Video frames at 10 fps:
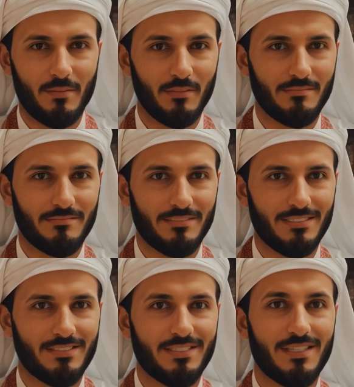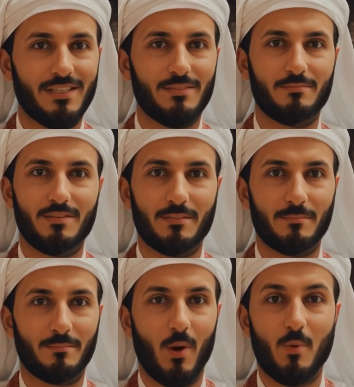Precisely. But
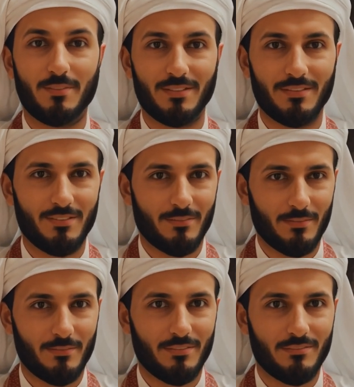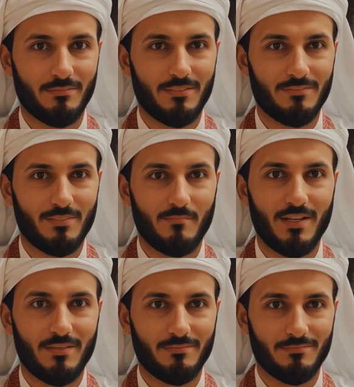opening this crypt, whatever she
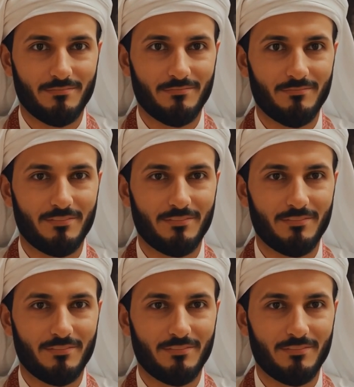found,